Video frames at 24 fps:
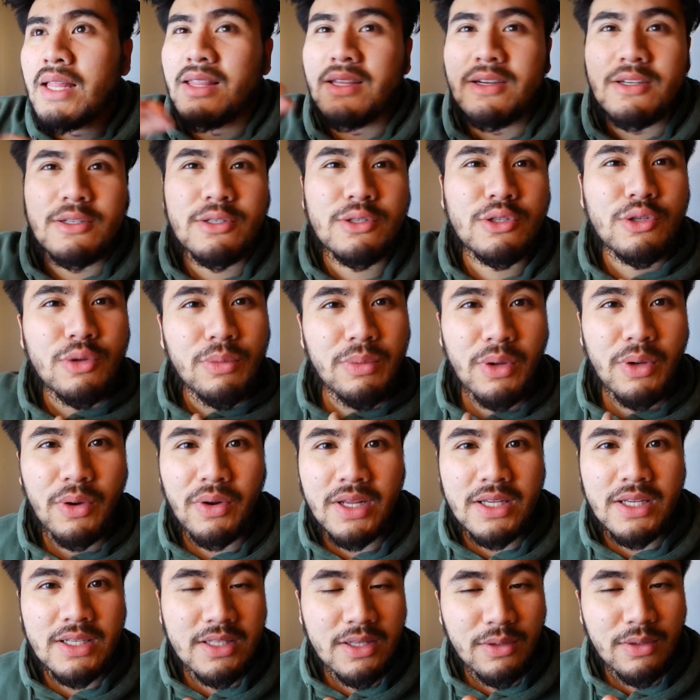There's, to be
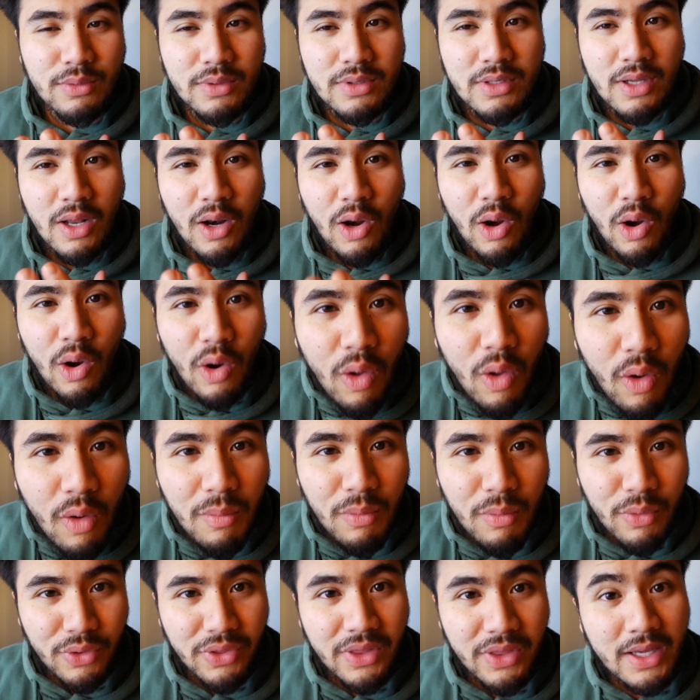honest, there was a
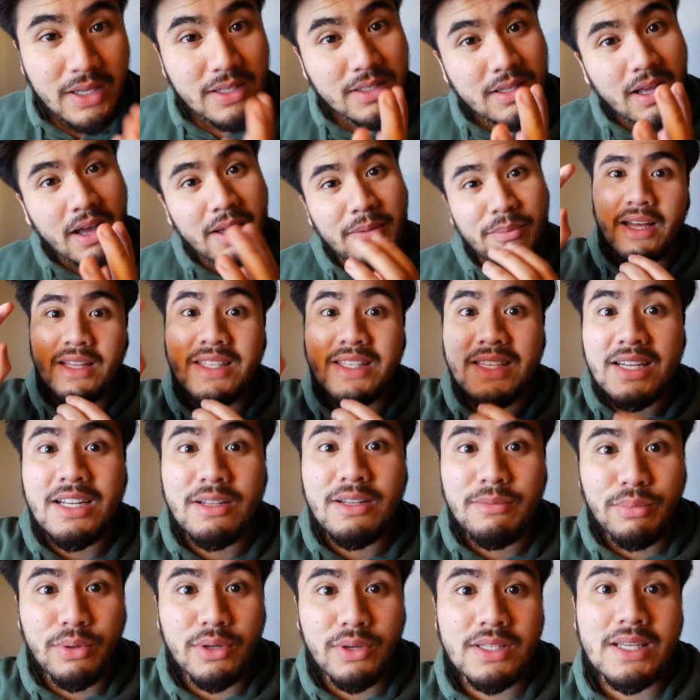lot more things that I, I
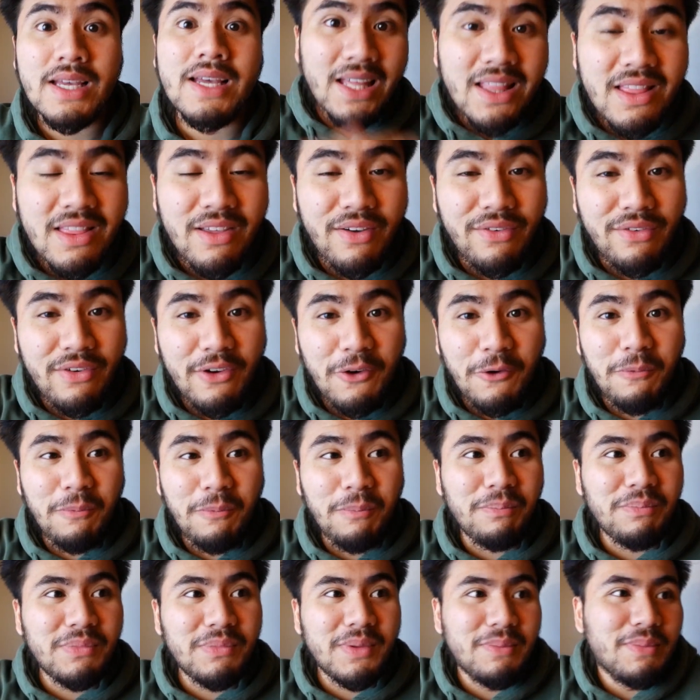didn't put in the
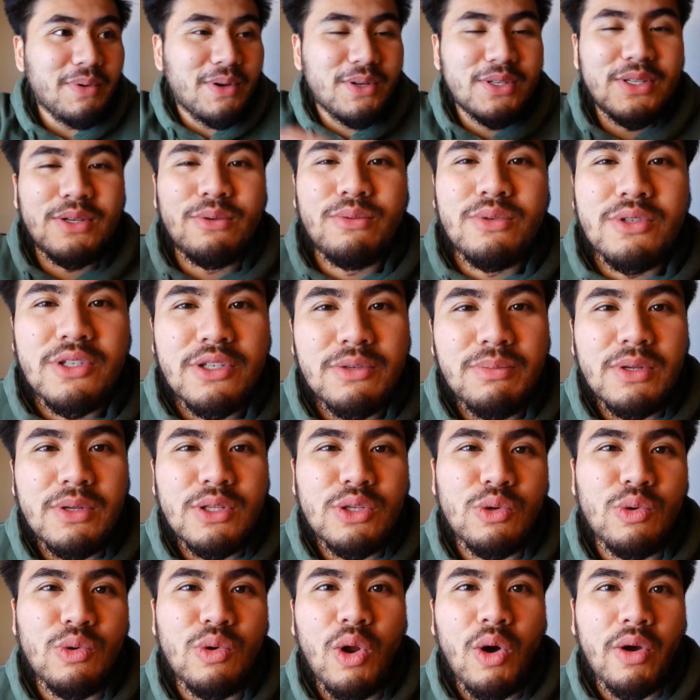film because it would just be
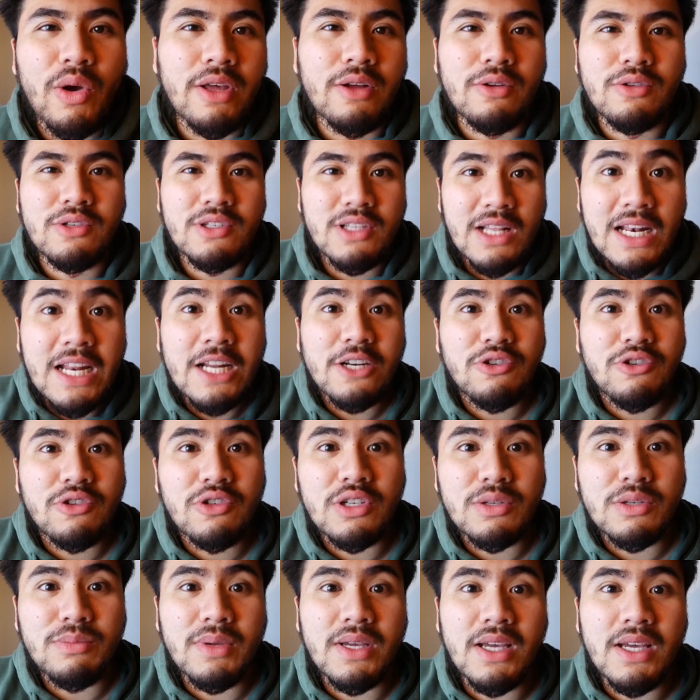too long. It would literally
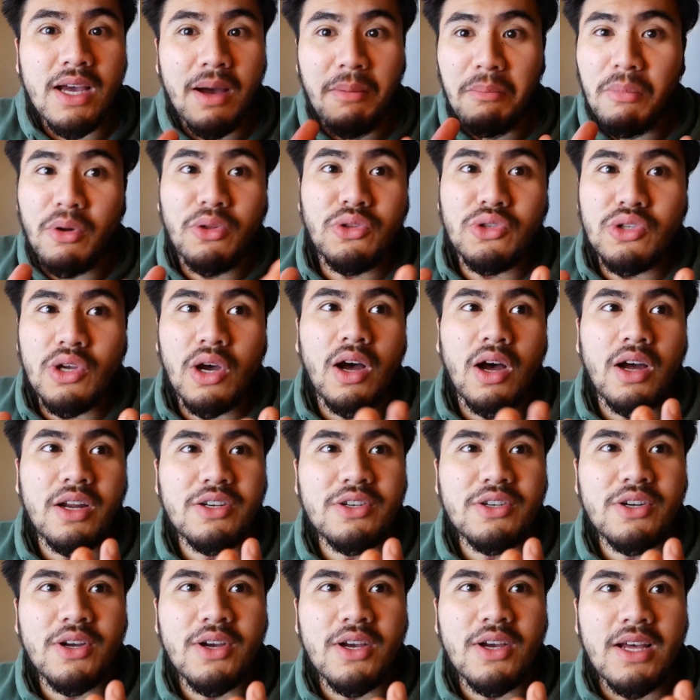just be a
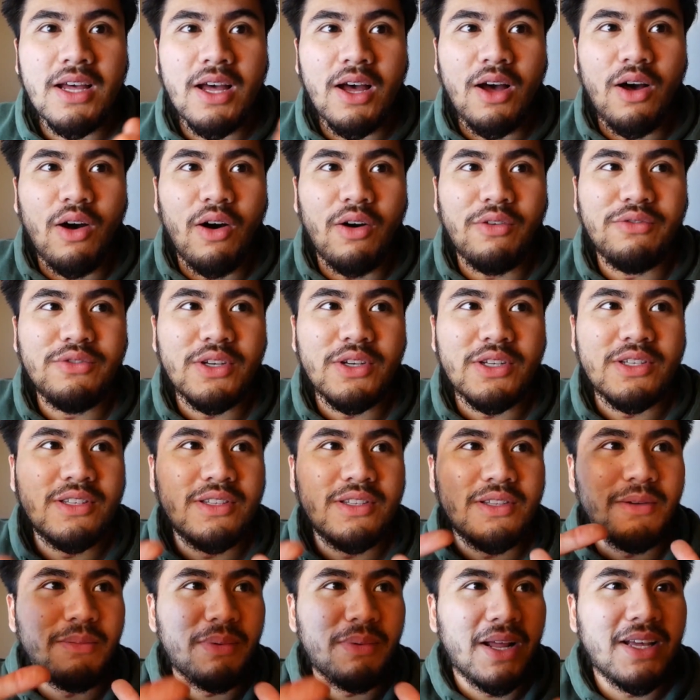montage of
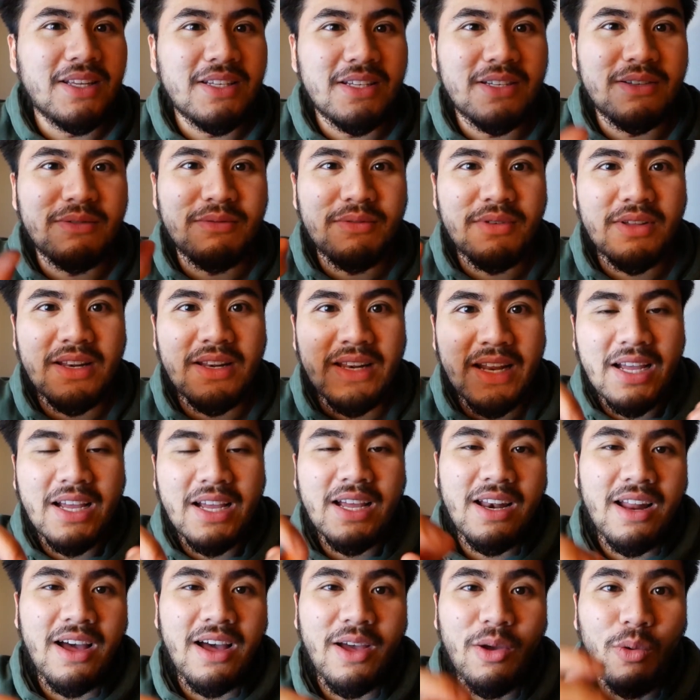just the places Nic
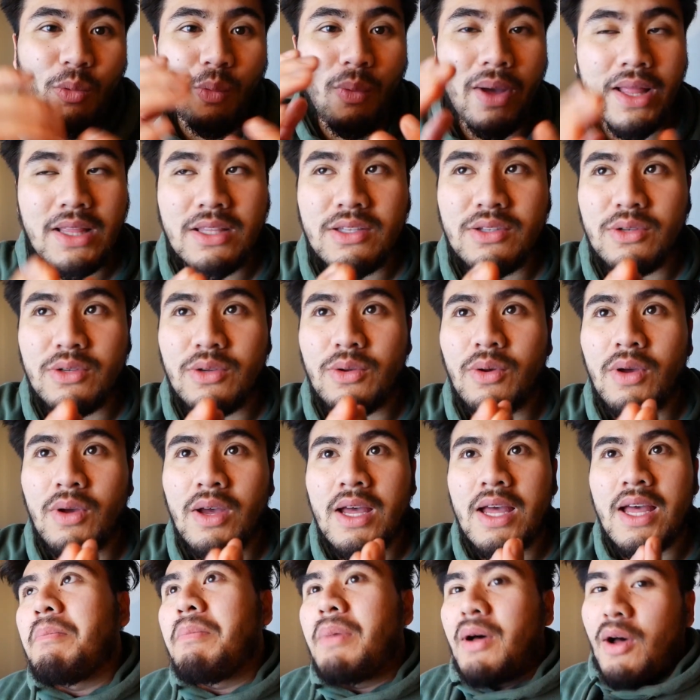and I went to.
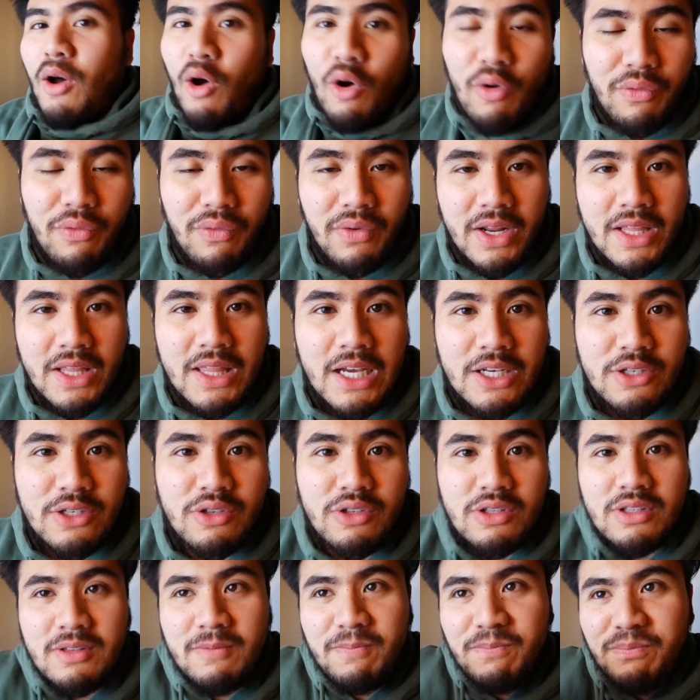But hopefully that
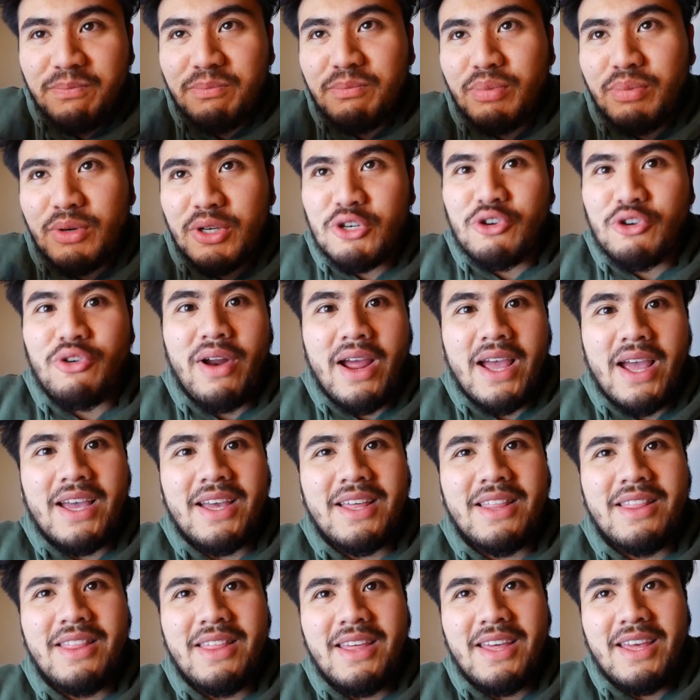should
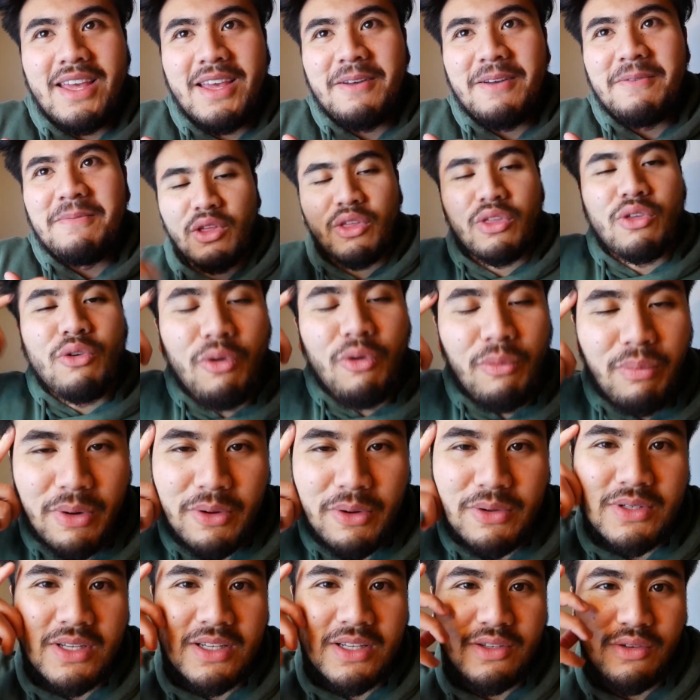portray the, the, thought
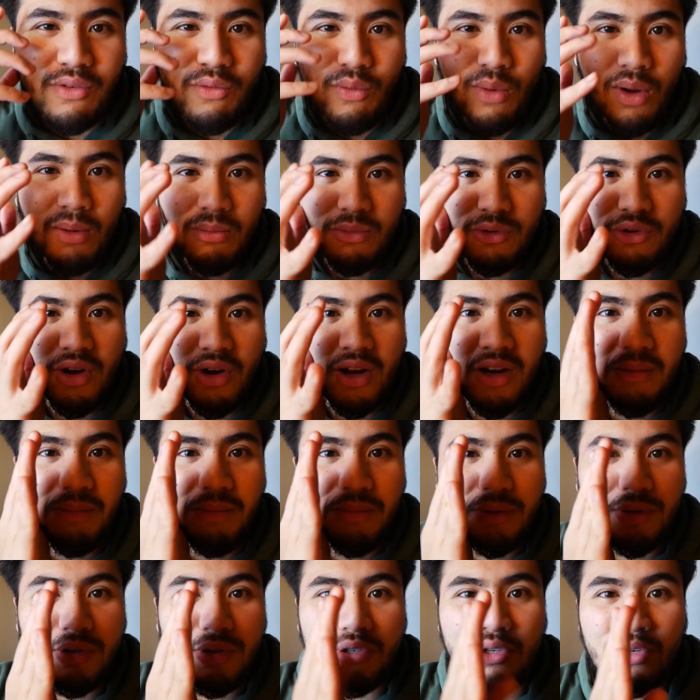process of what I'm trying to
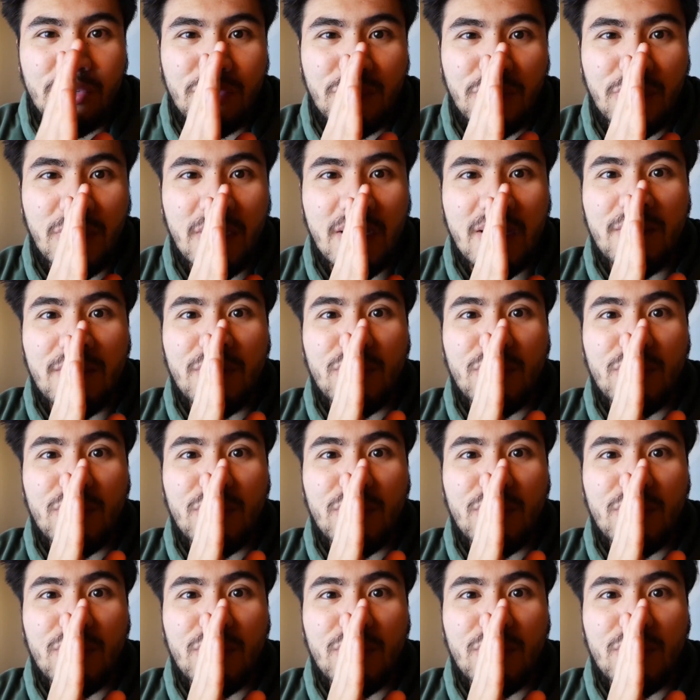pursue